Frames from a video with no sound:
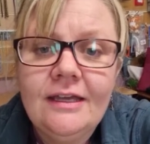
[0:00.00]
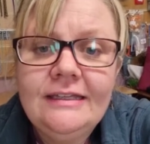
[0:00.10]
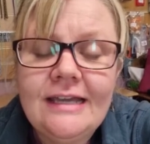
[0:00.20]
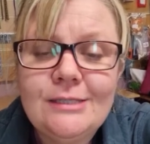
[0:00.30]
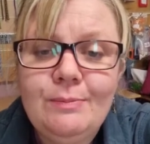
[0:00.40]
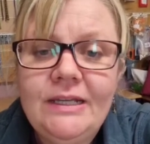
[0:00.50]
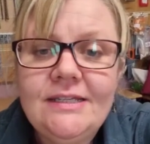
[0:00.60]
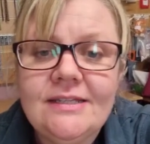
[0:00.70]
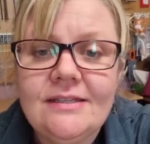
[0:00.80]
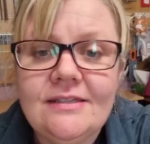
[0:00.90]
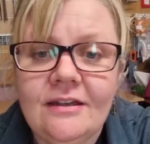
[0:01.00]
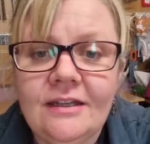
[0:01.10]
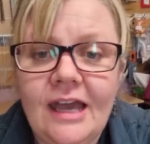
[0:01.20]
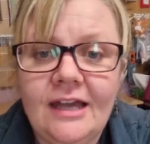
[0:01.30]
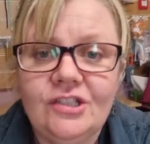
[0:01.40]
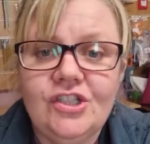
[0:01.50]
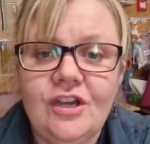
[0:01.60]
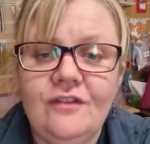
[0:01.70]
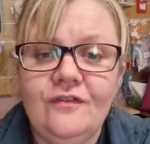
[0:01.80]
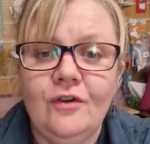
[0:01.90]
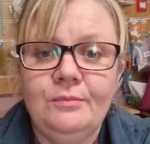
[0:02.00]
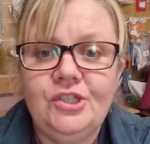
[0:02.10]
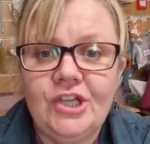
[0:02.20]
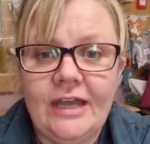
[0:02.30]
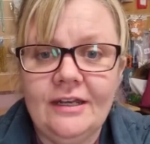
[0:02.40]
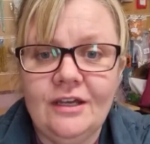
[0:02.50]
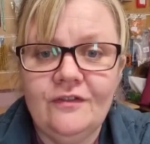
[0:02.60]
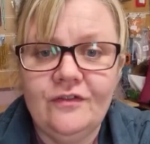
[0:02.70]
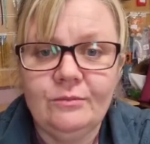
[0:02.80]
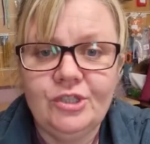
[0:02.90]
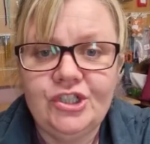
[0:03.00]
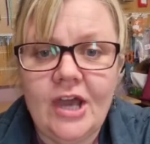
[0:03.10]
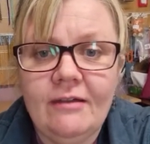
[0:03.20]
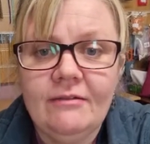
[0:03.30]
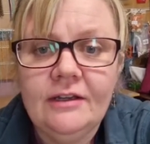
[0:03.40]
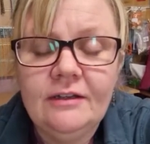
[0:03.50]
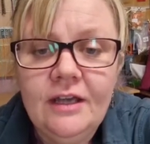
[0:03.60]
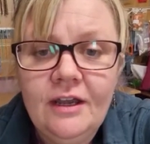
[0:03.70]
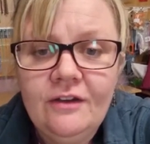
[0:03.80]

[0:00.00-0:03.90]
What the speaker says: Yes, please to Suncatcher from Janet, from Sharon,